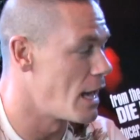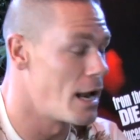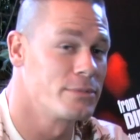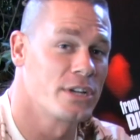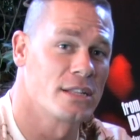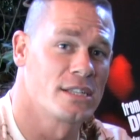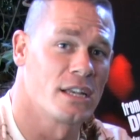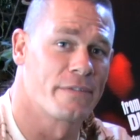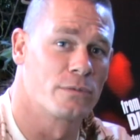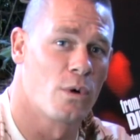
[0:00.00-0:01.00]
And I'm John
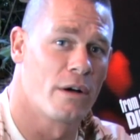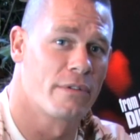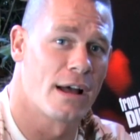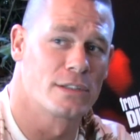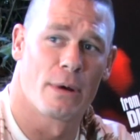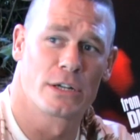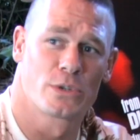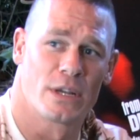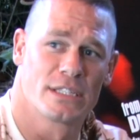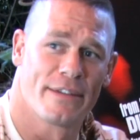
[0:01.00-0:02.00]
Cena from 12 Rounds, March
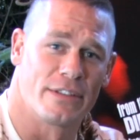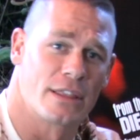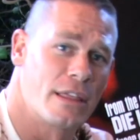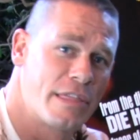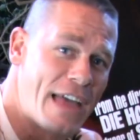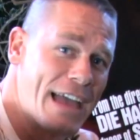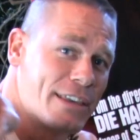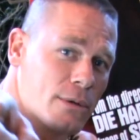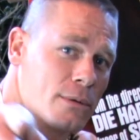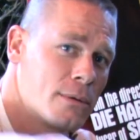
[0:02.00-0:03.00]
27th. Thank you.